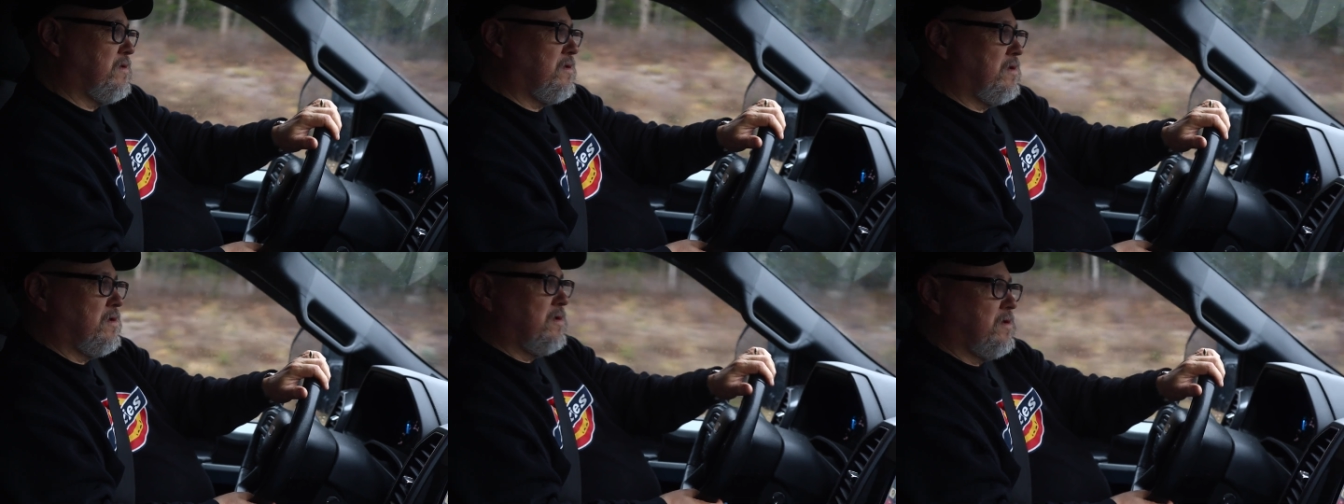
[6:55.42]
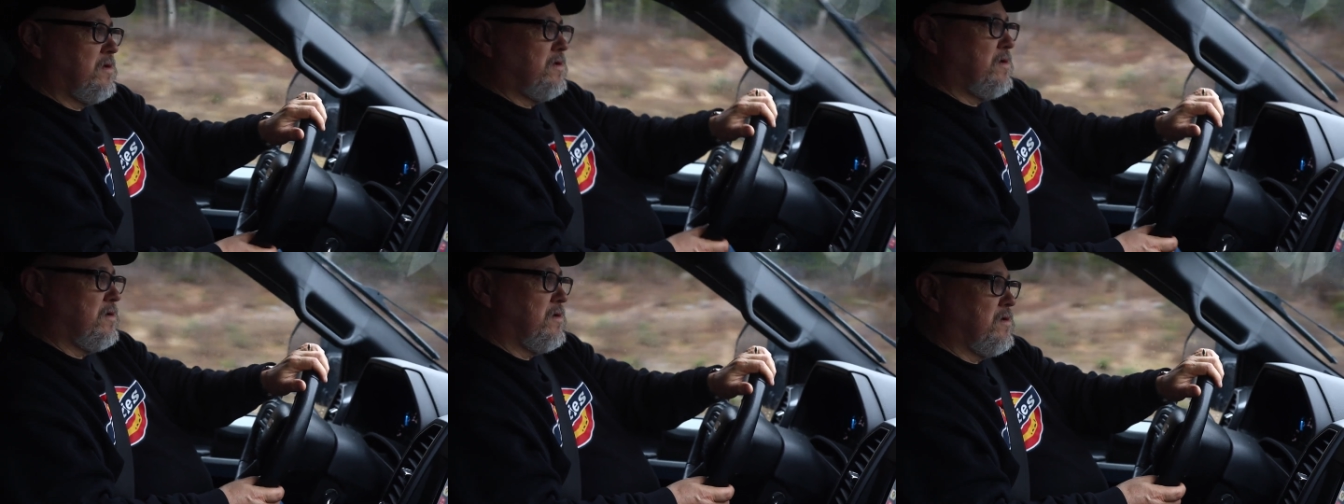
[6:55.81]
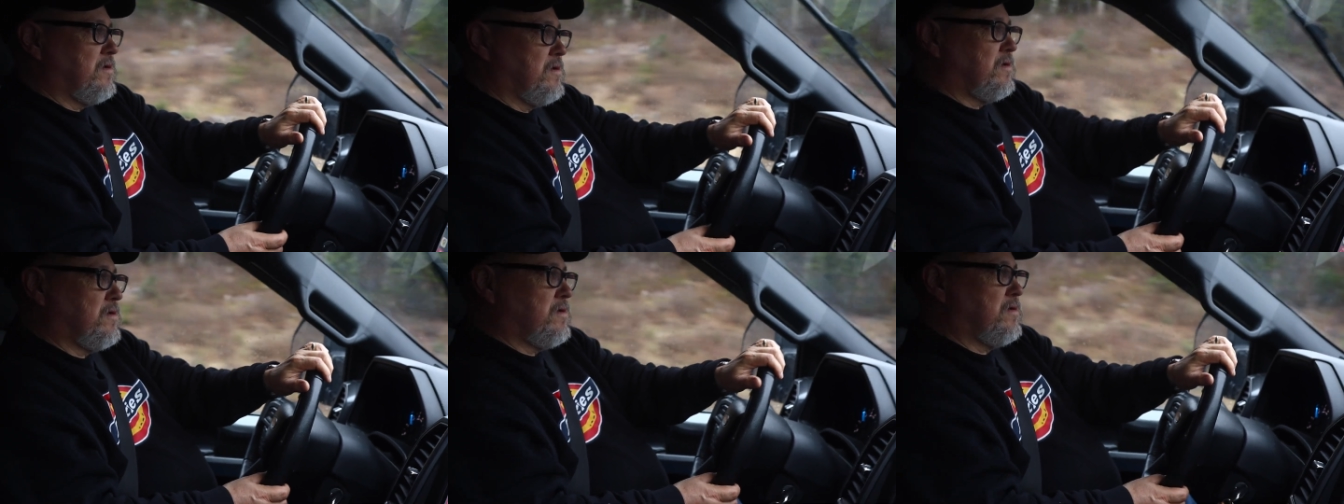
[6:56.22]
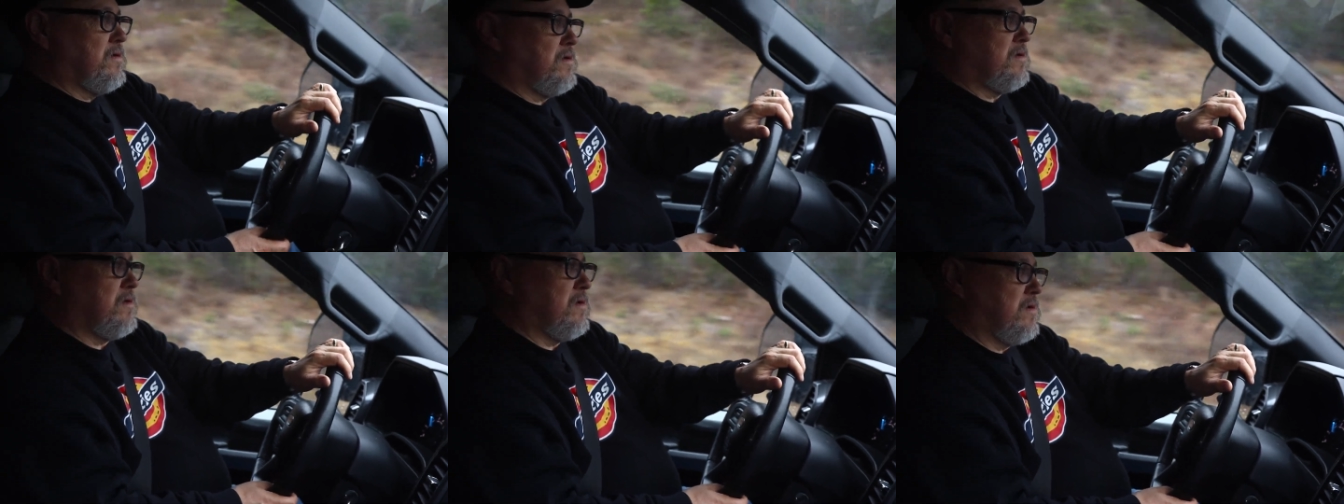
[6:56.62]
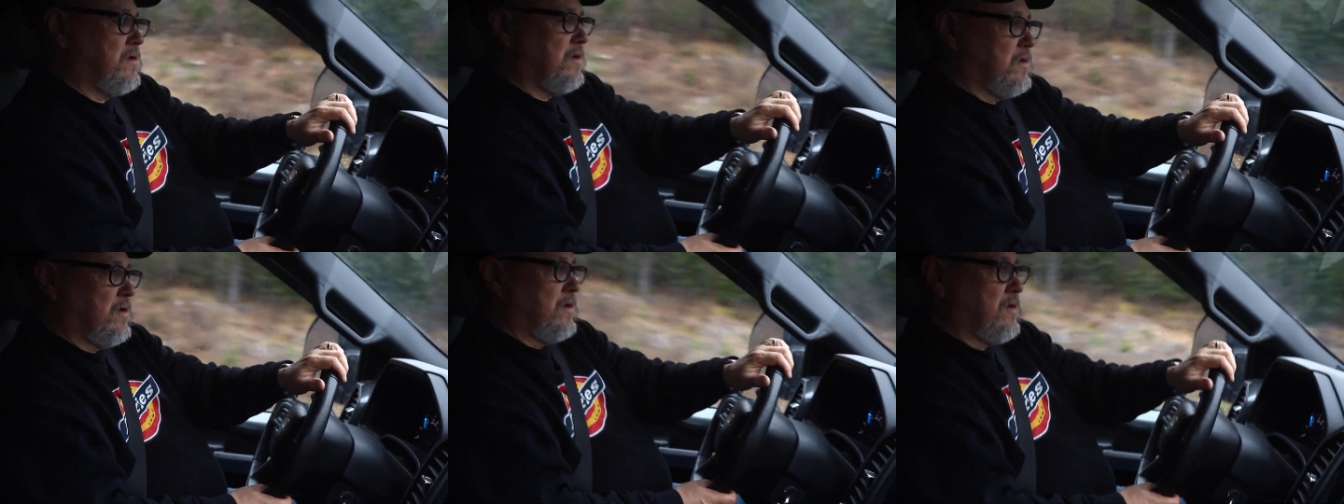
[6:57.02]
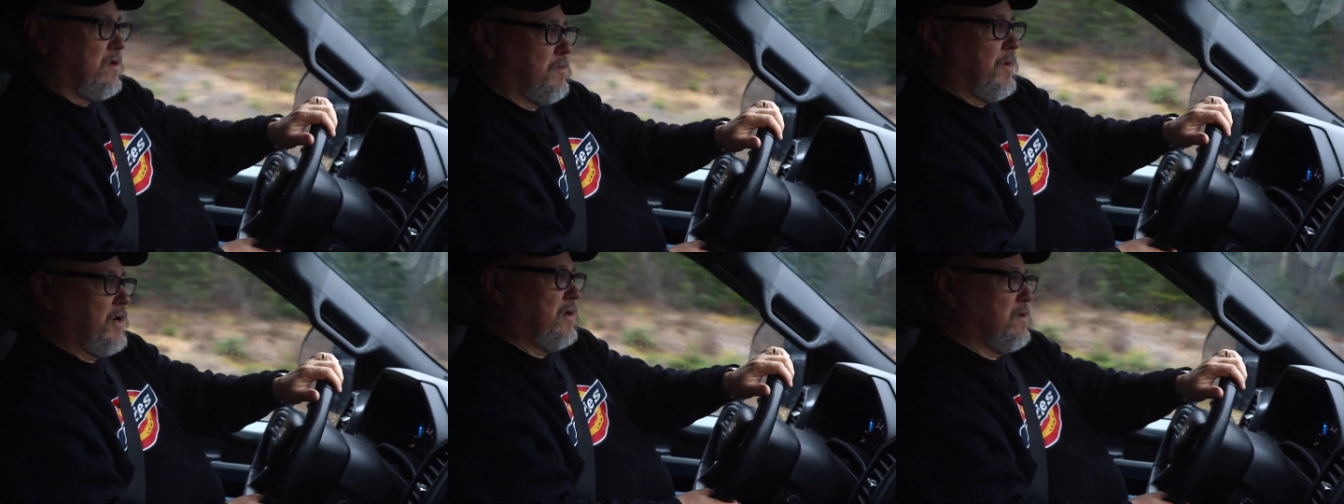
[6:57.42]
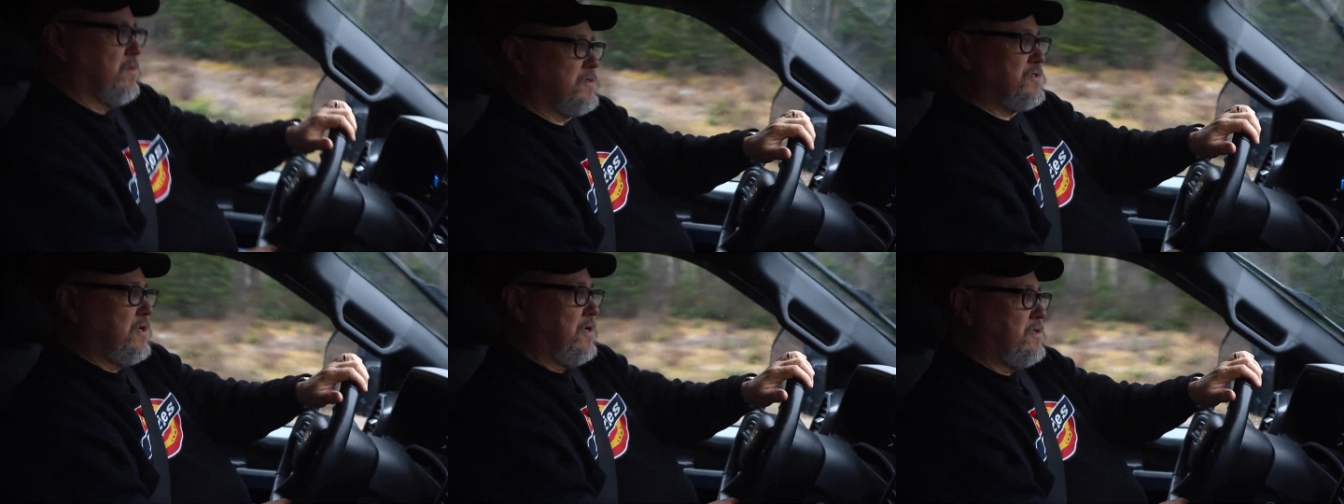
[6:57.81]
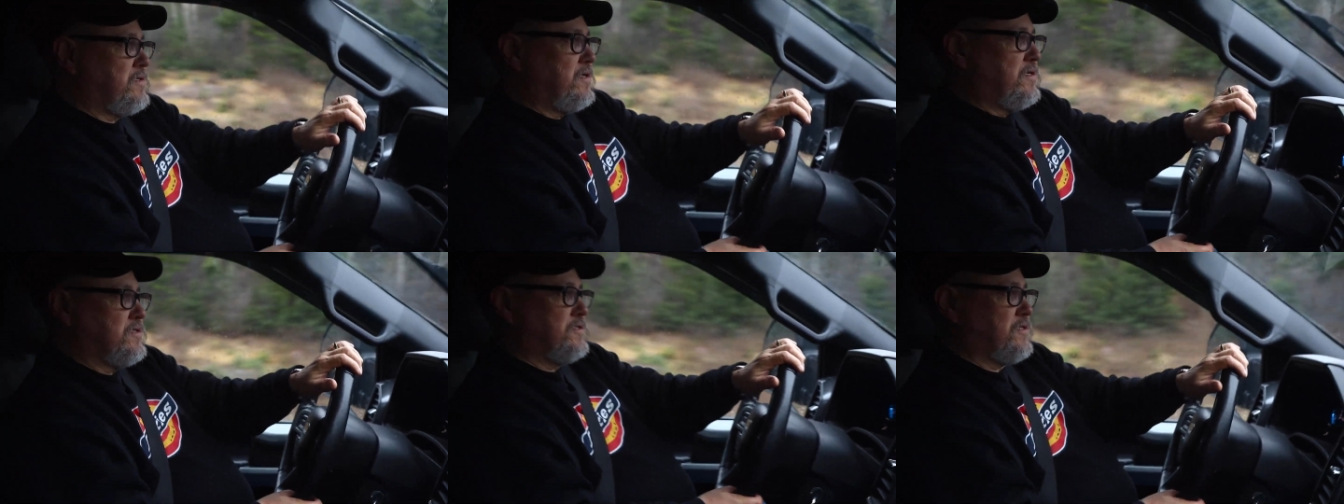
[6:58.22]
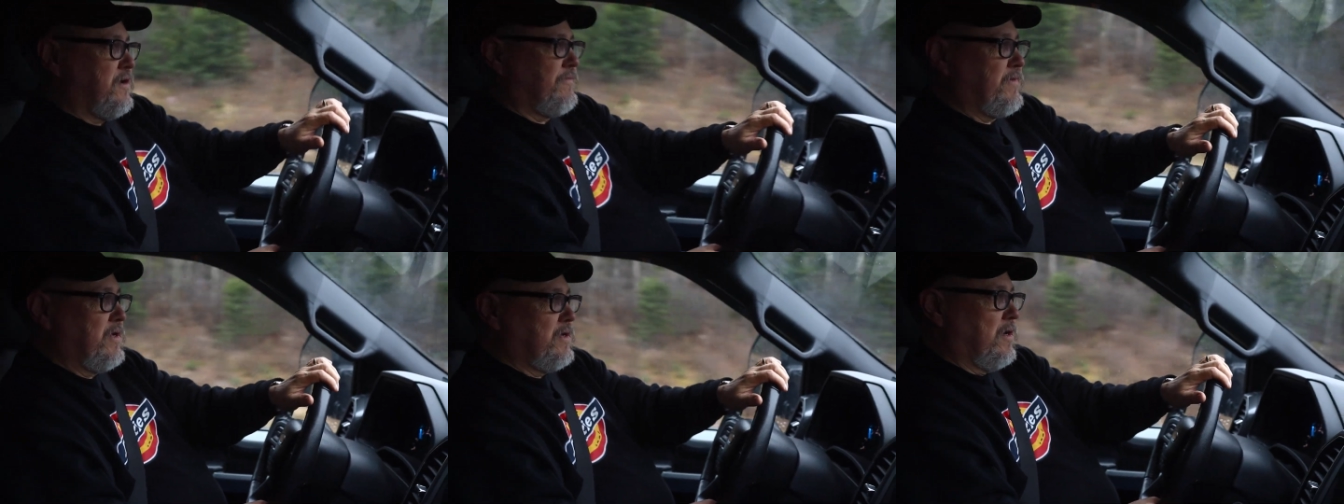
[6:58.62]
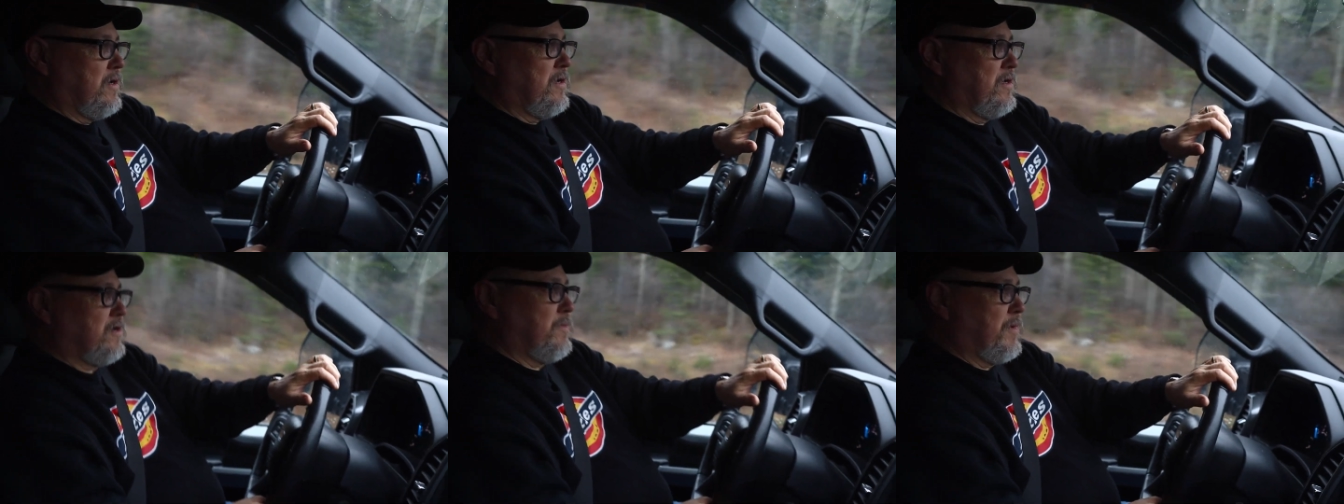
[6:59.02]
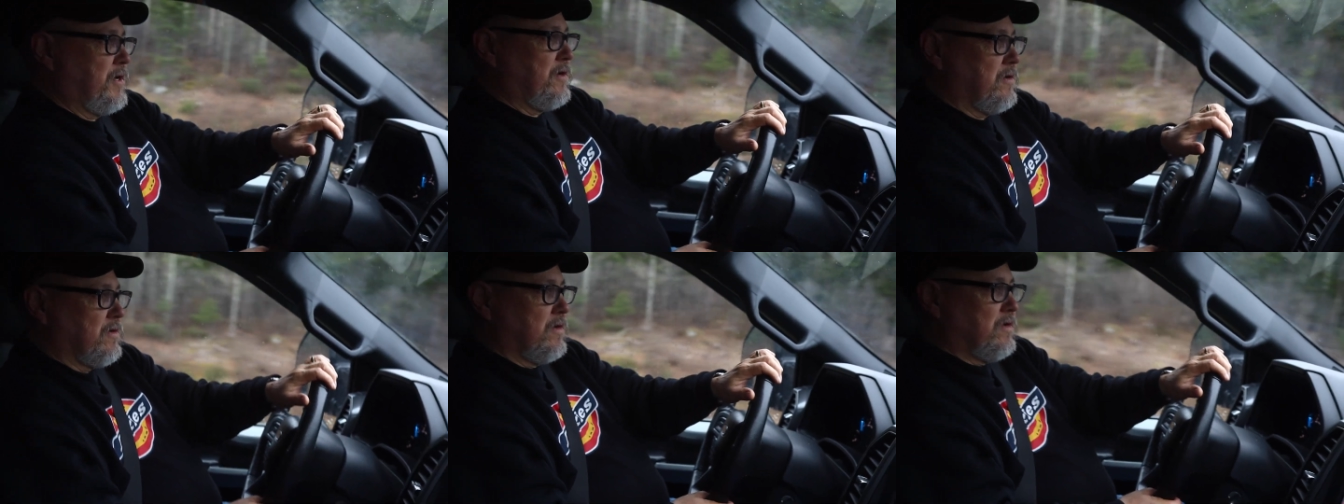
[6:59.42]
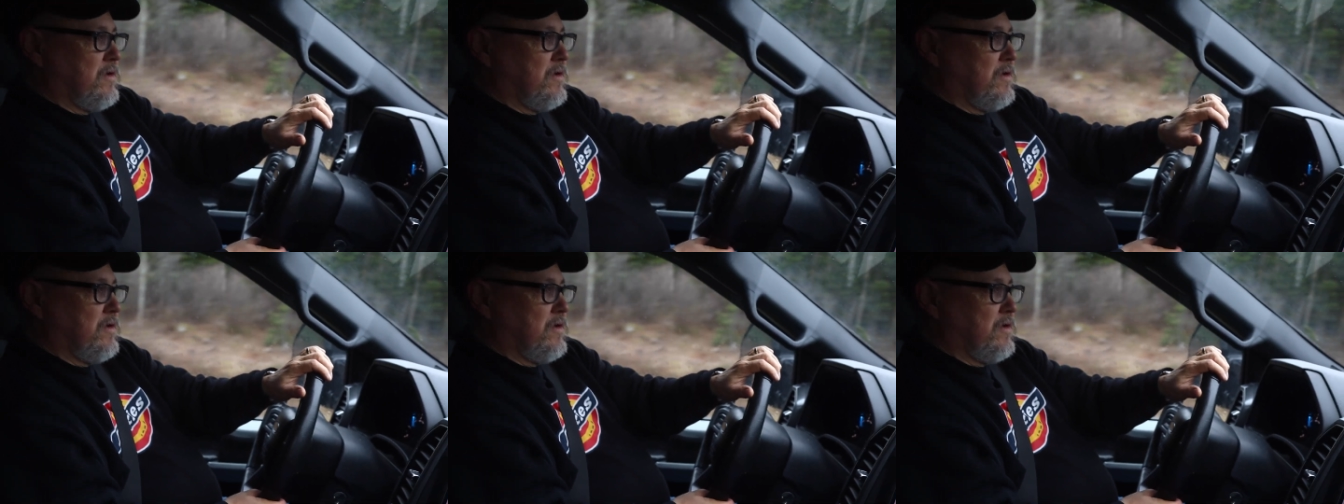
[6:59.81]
on a Camaro. Camaro was nineteen seventy-nine Camaro